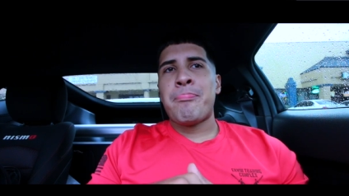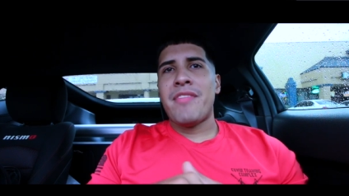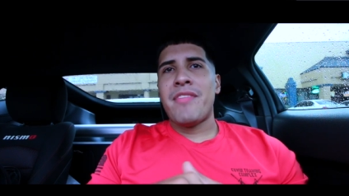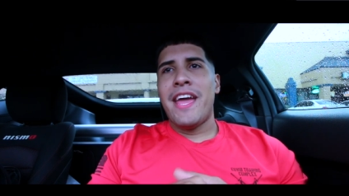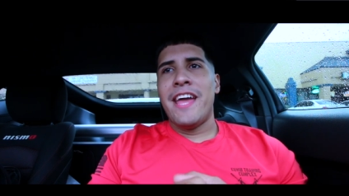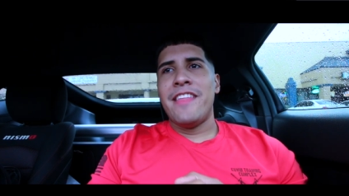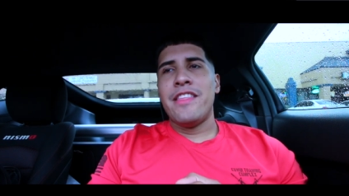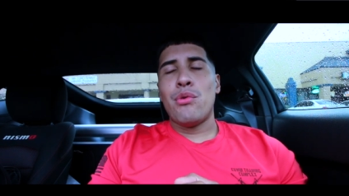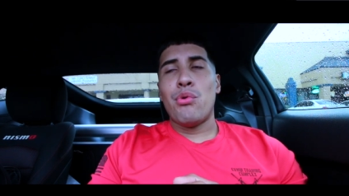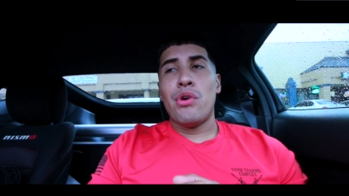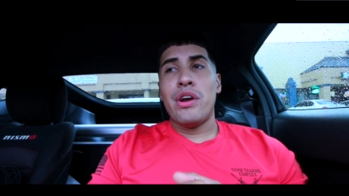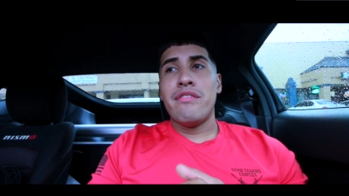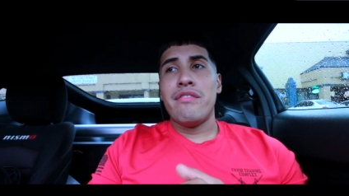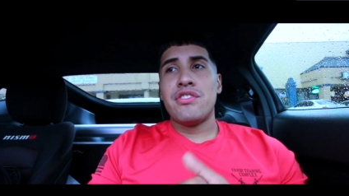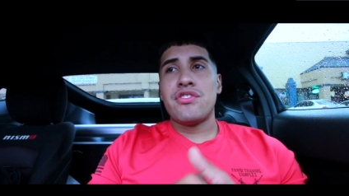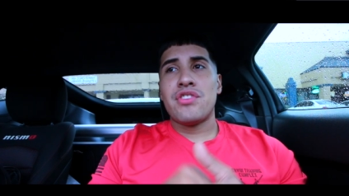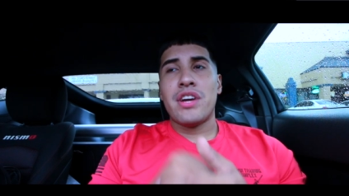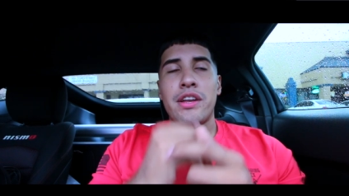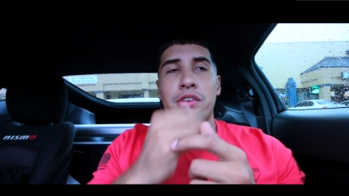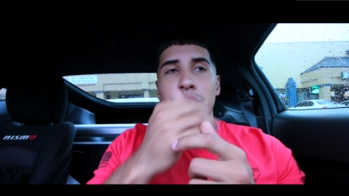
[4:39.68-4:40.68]
and they weren't
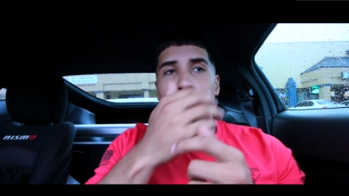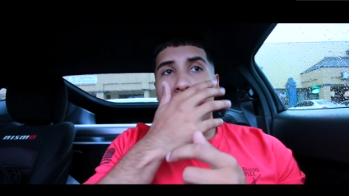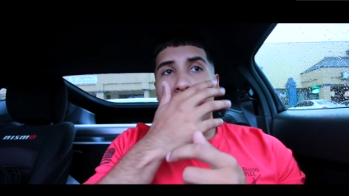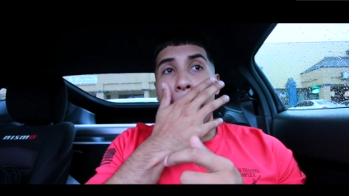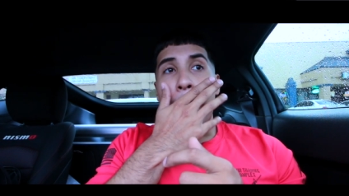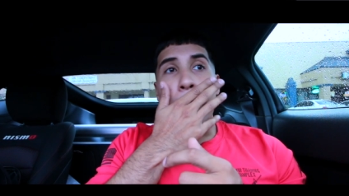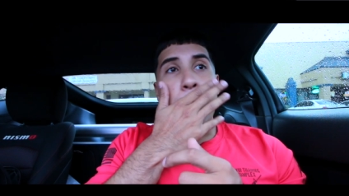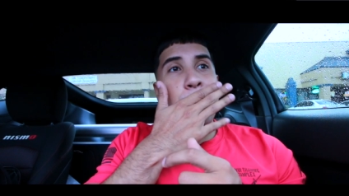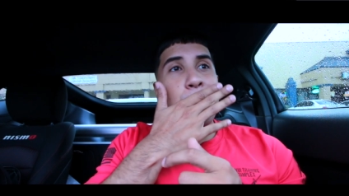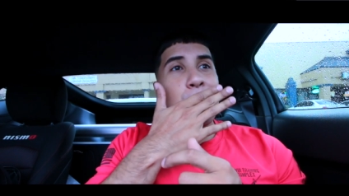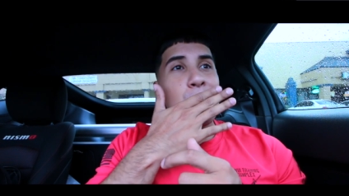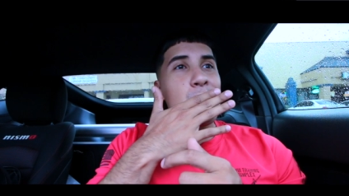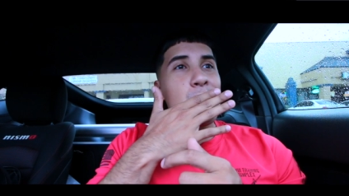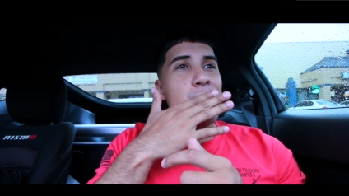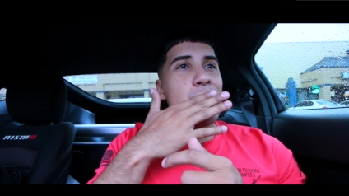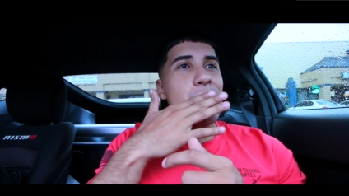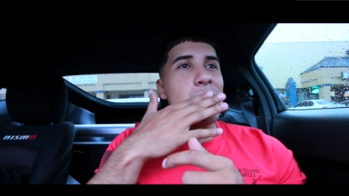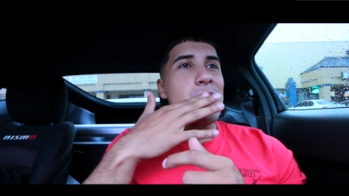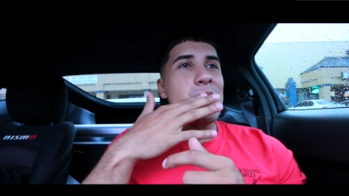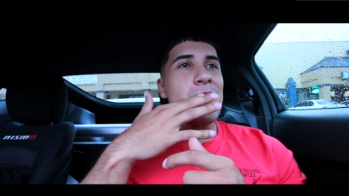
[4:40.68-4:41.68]
even trying to do that
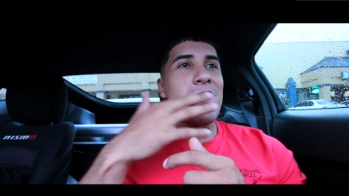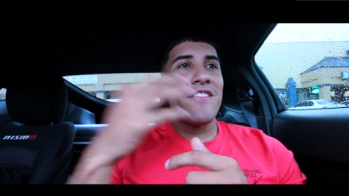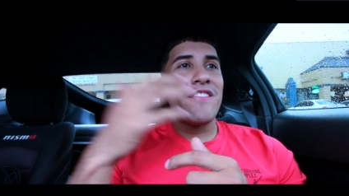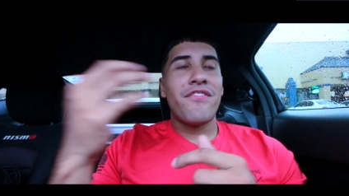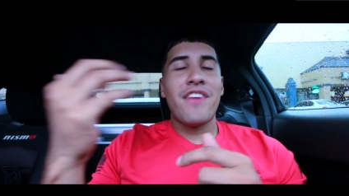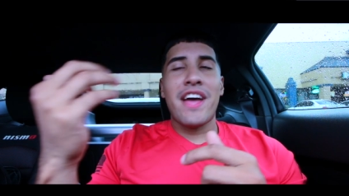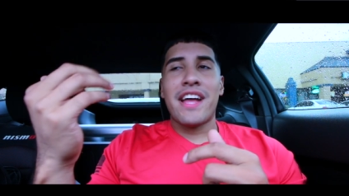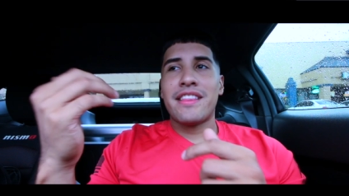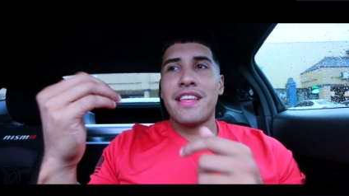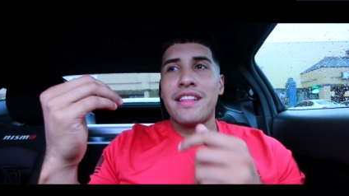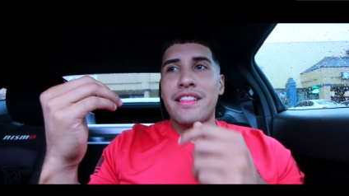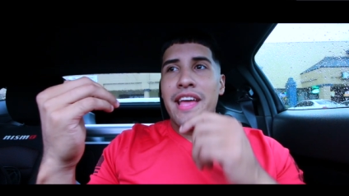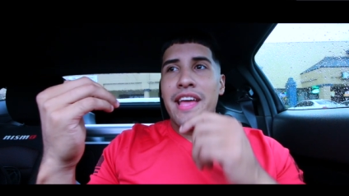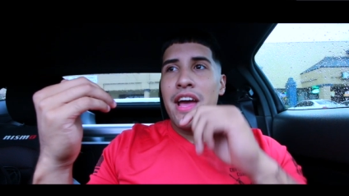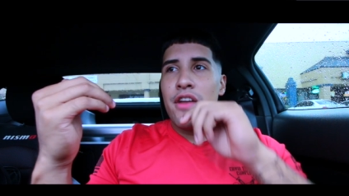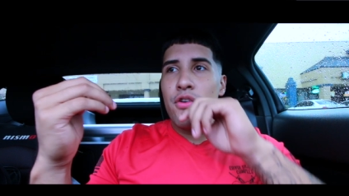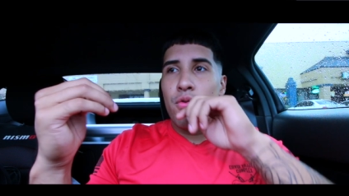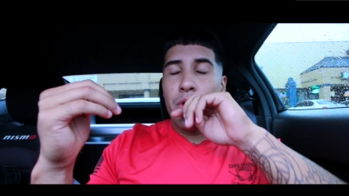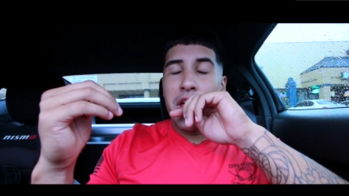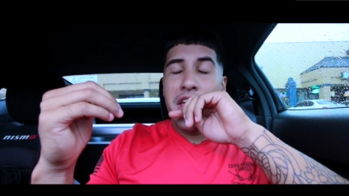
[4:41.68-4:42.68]
and the fact that they
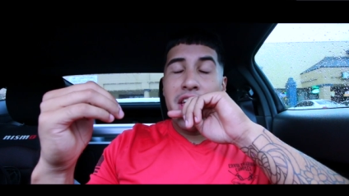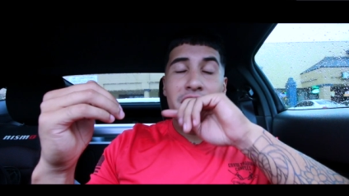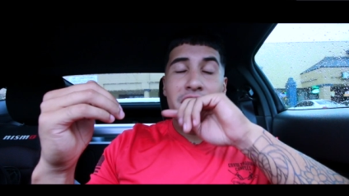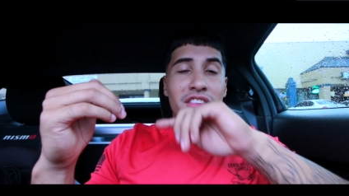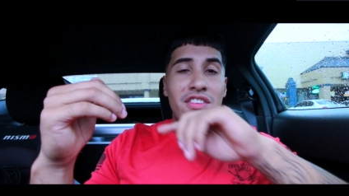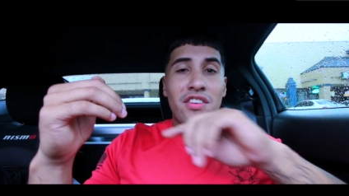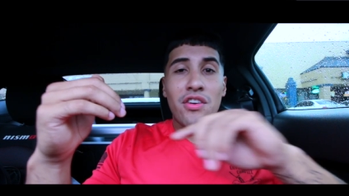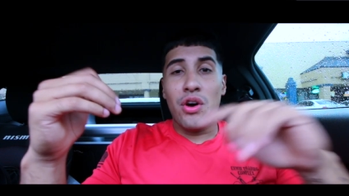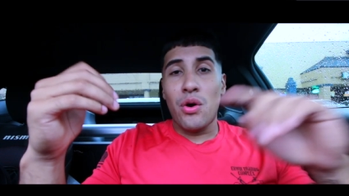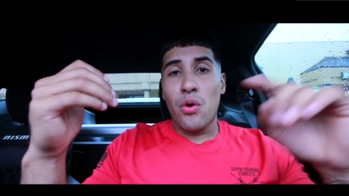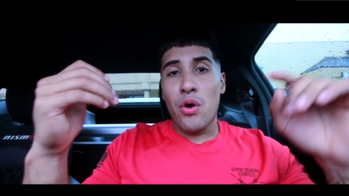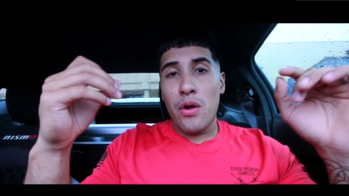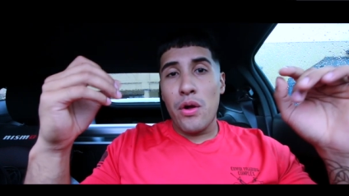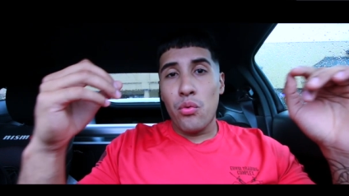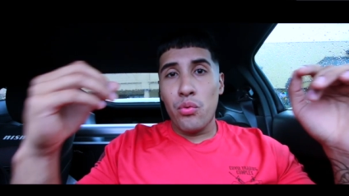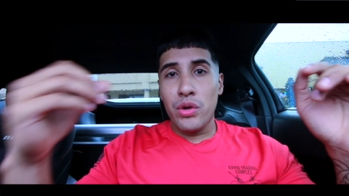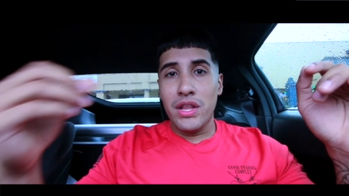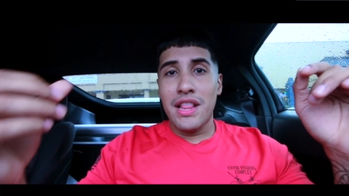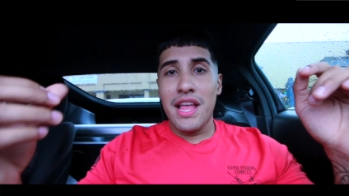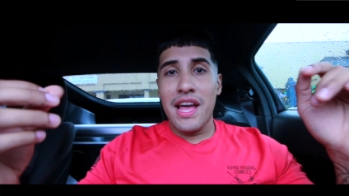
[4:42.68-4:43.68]
had to wait until
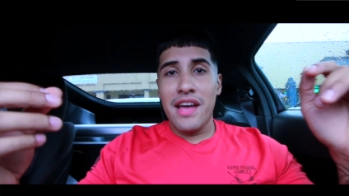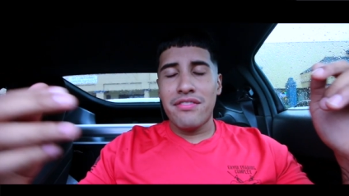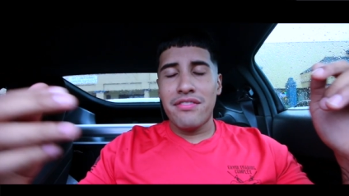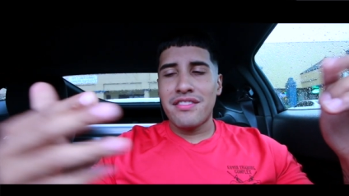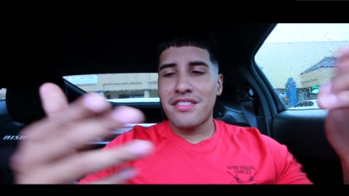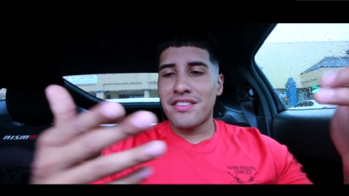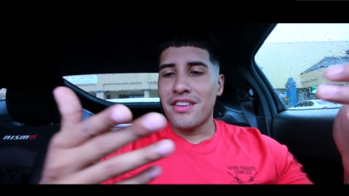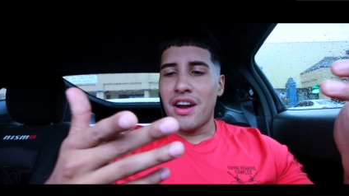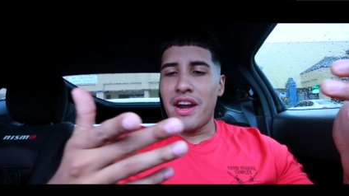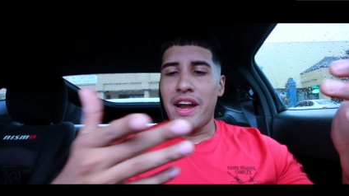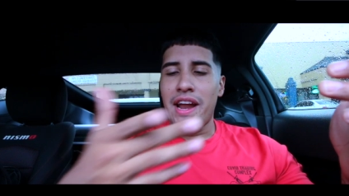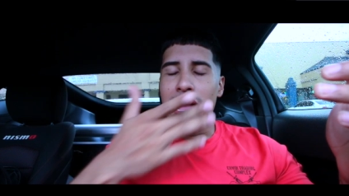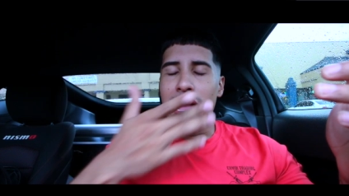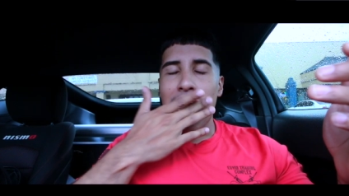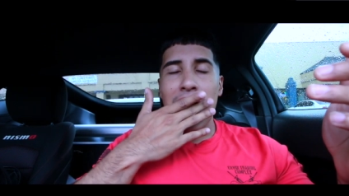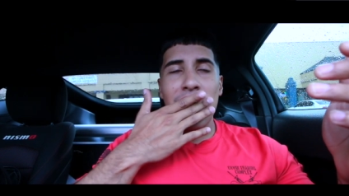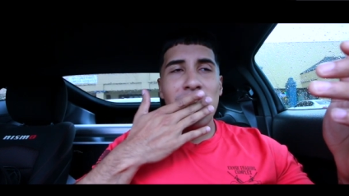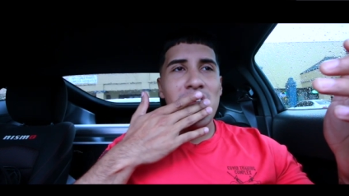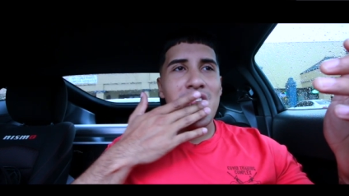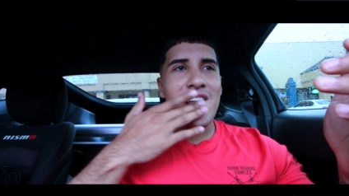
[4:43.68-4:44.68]
we left sorry
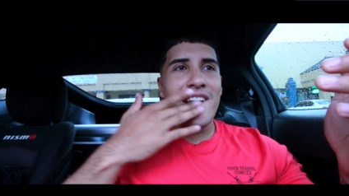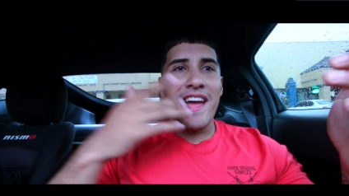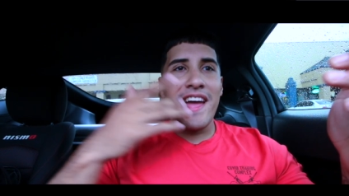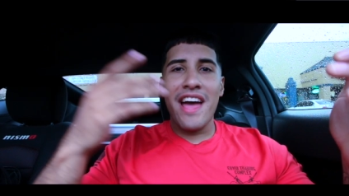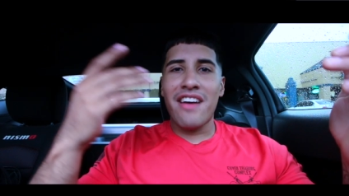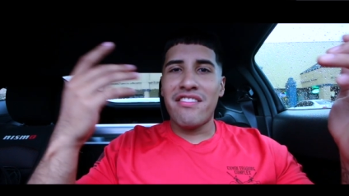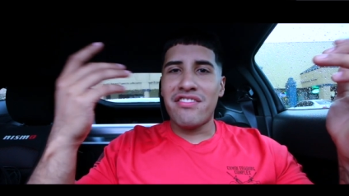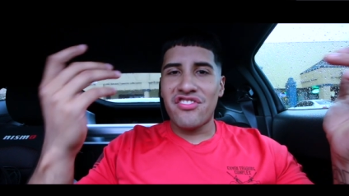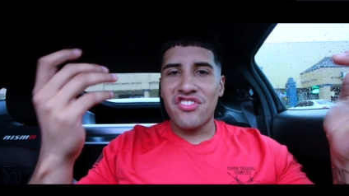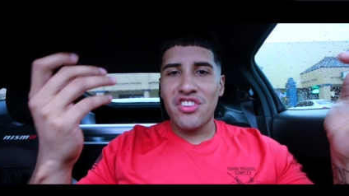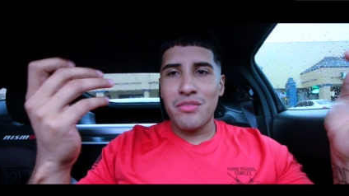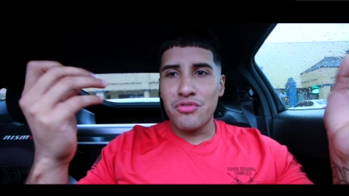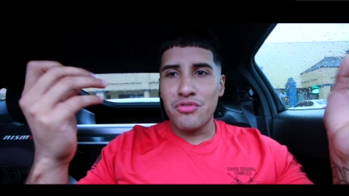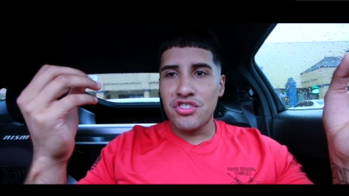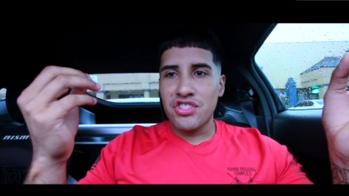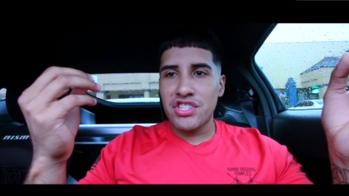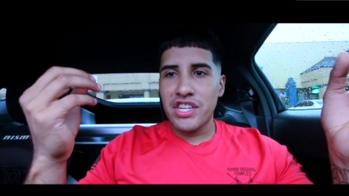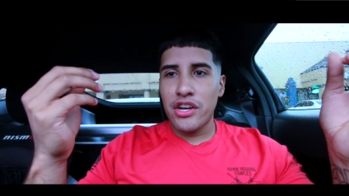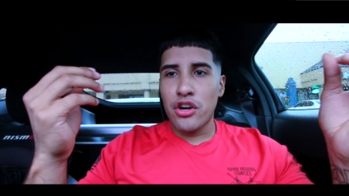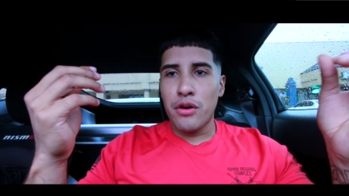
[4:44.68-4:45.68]
I feel like I have some
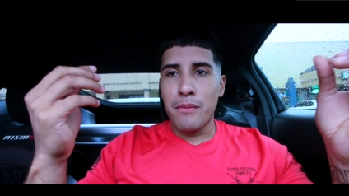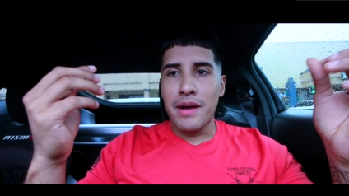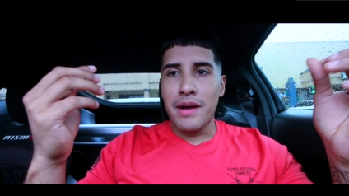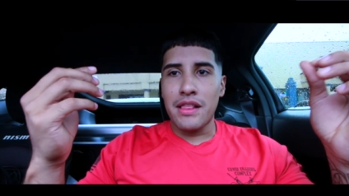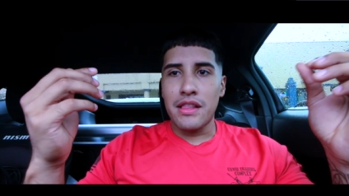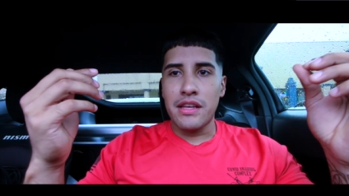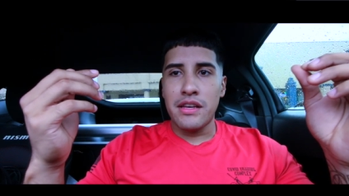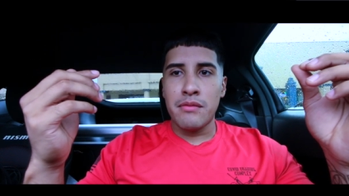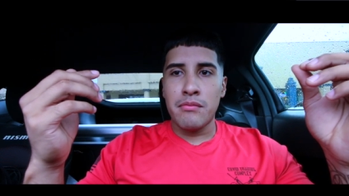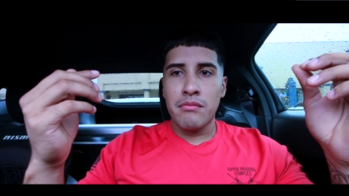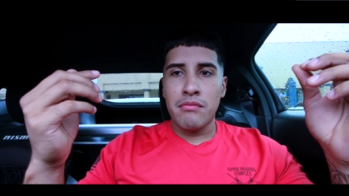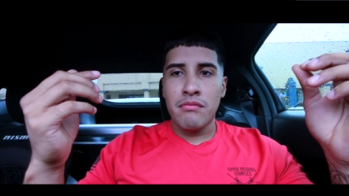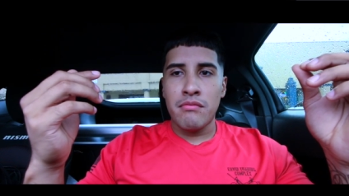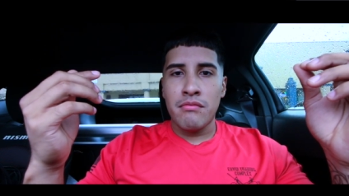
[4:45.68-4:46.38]
shit on my lip